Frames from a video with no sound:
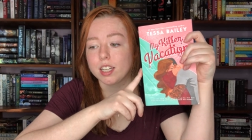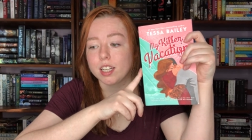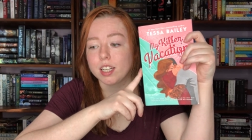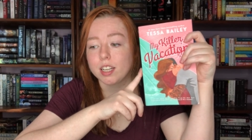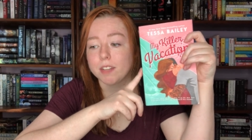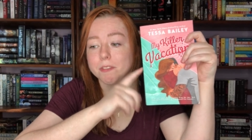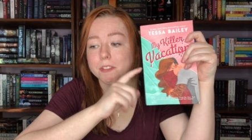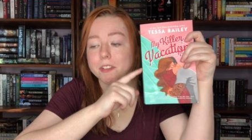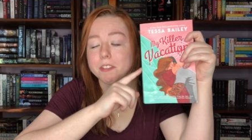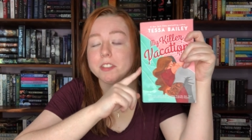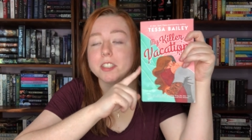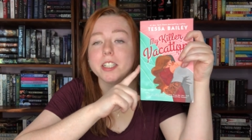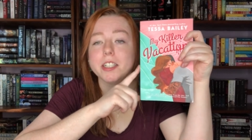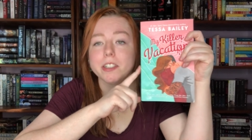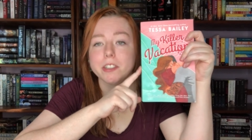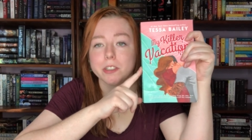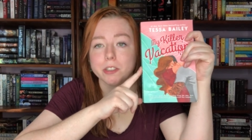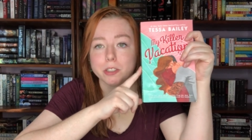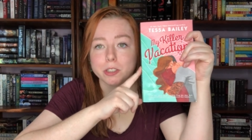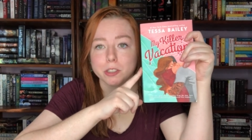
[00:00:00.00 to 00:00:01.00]
a
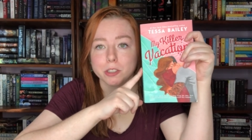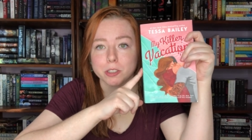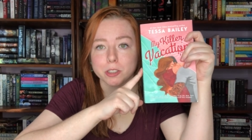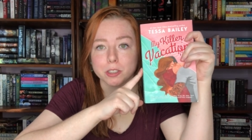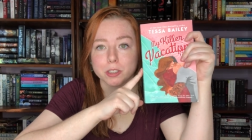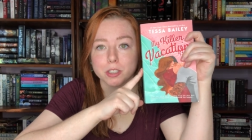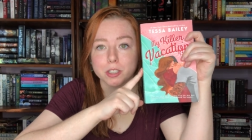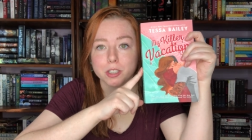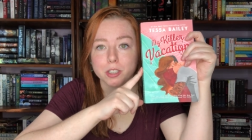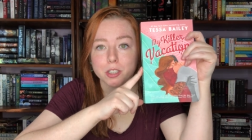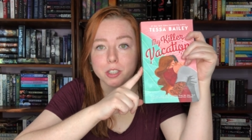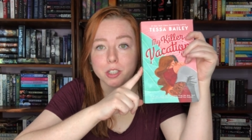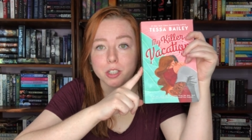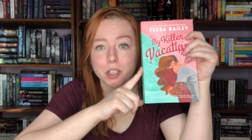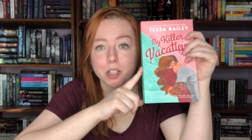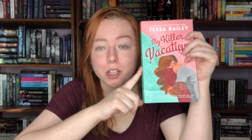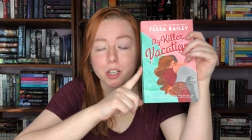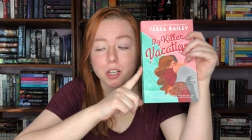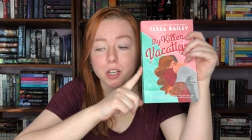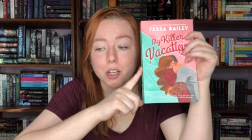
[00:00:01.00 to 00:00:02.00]
15-year-old
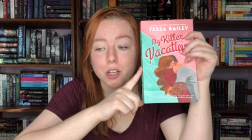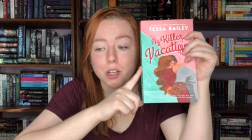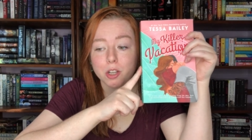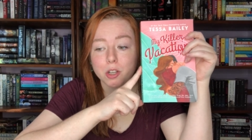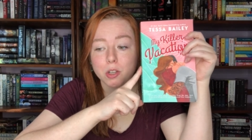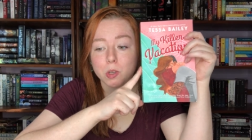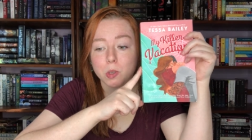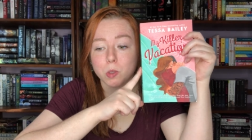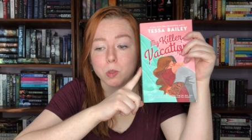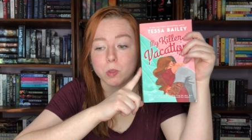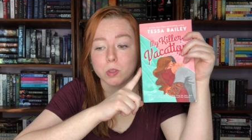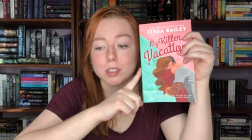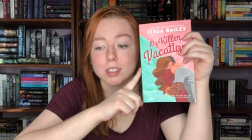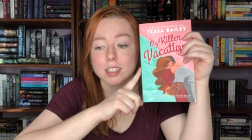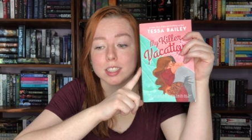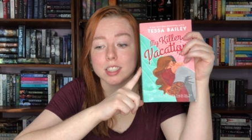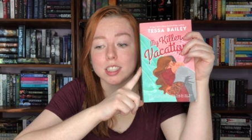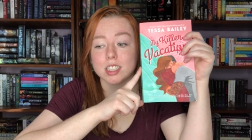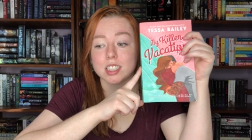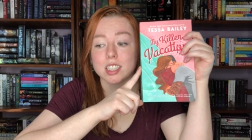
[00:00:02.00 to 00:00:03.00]
who's
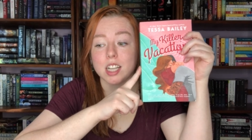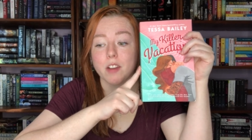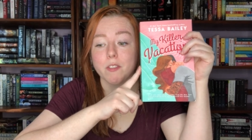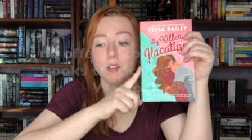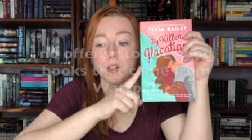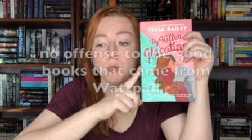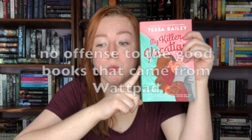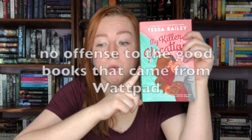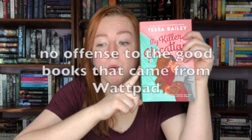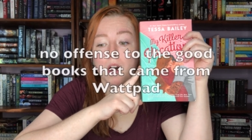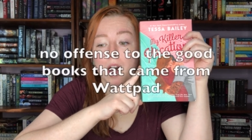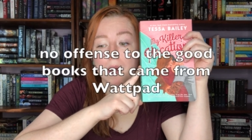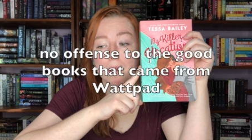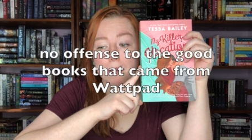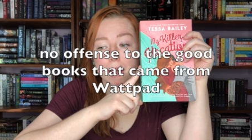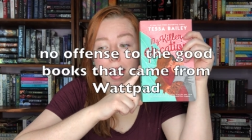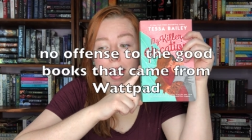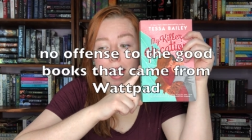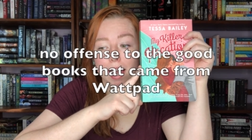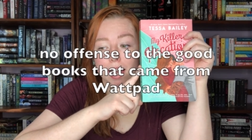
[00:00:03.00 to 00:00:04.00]
discovered
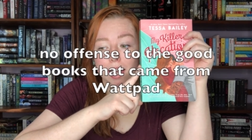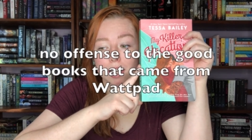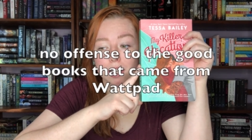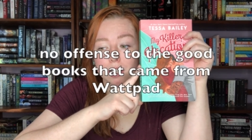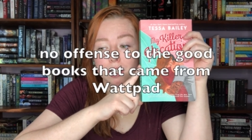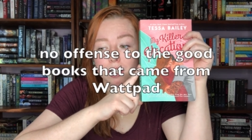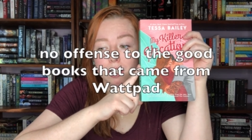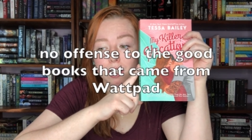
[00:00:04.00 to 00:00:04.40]
Wattpad